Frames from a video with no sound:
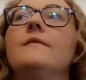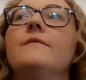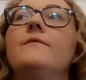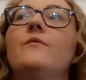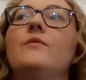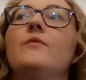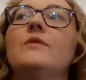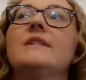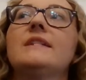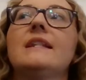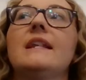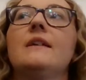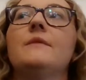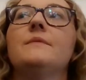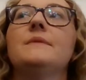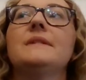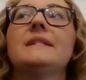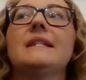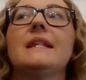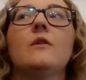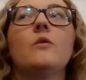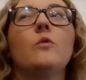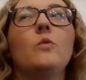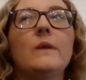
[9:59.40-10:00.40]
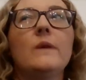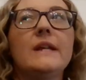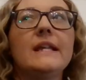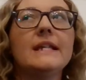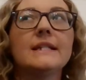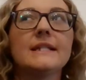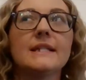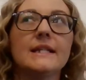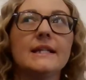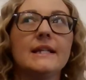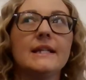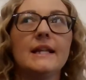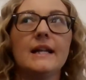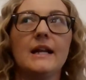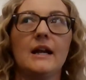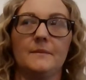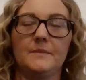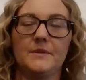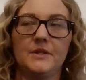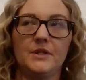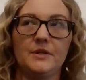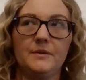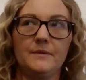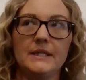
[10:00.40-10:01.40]
was like weeks leading
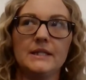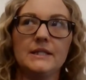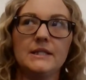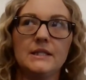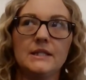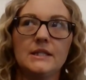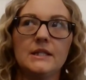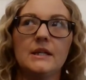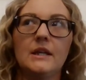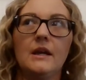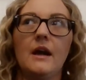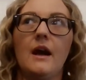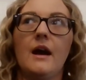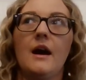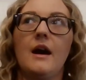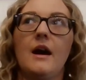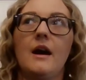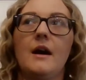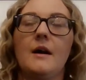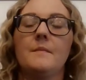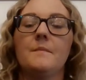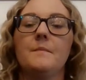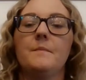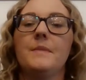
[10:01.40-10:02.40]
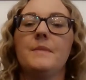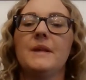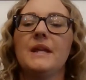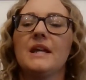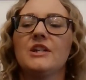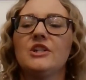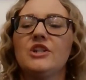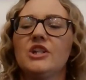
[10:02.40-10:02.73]
up to it, because